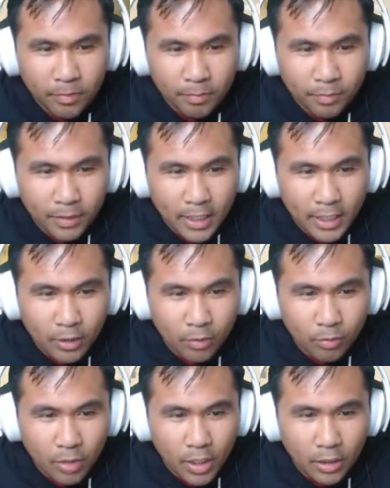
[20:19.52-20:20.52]
Black
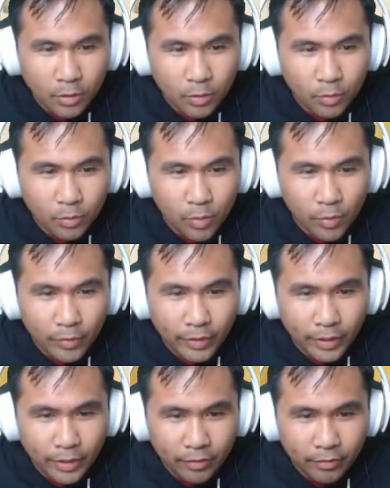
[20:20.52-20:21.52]
Rock
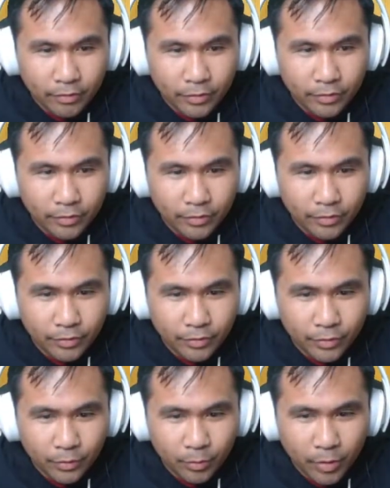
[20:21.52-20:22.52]
Quarry. This is
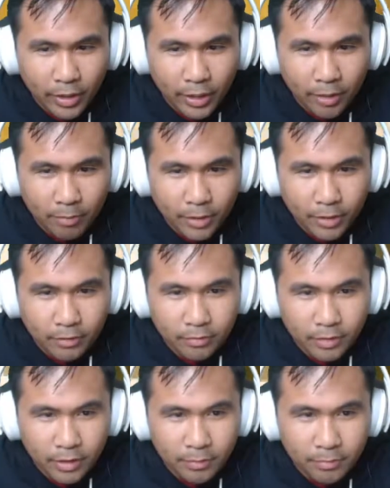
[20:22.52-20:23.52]
this is where I am, right?
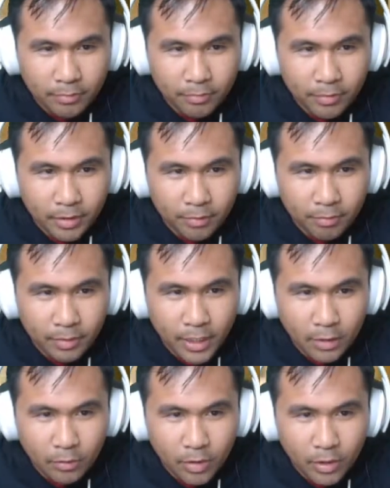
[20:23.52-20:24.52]
I'm at the Black
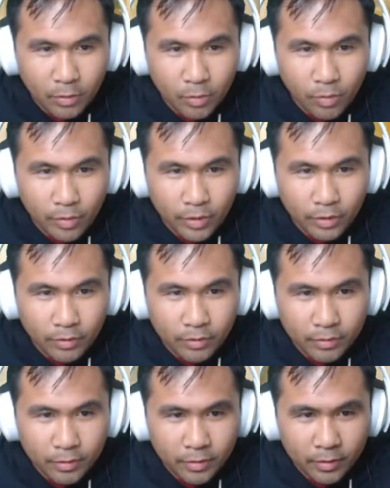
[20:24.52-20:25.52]
Rock Quarry.
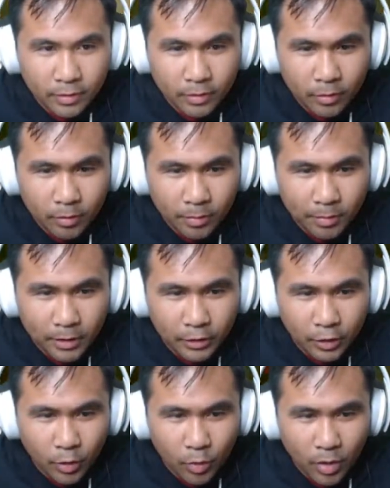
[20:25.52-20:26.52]
Maybe I should
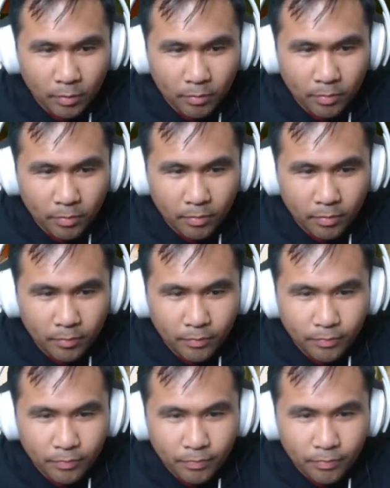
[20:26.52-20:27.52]
go up.
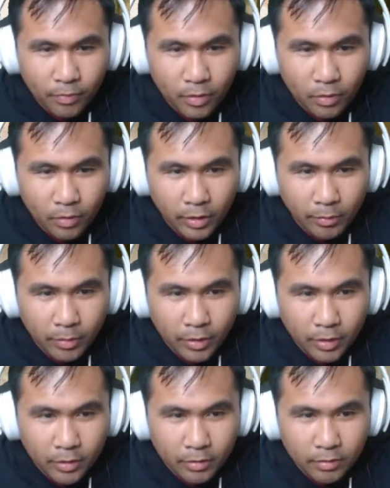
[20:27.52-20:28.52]
Oh, here we are.
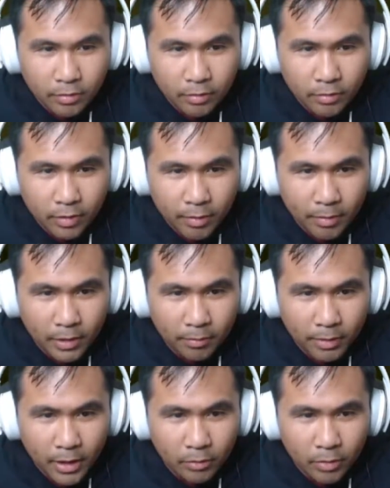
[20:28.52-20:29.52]
Am I at the
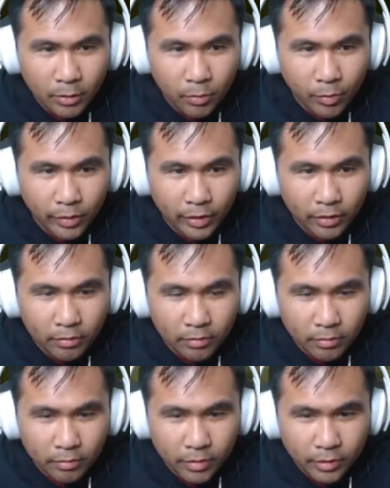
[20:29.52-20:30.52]
Black Rock Quarry?
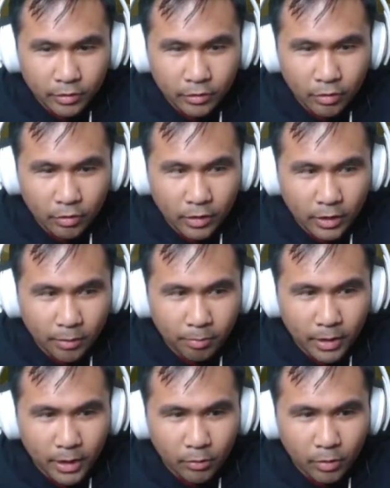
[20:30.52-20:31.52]
This doesn't look like a
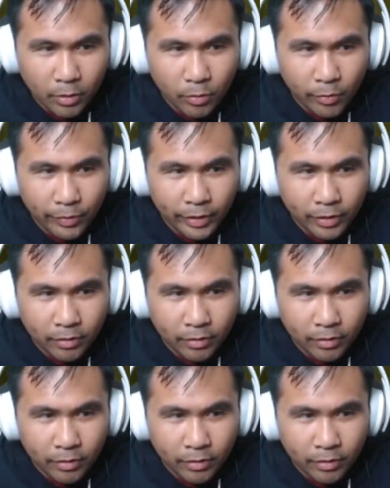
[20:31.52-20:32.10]
Black Rock Quarry.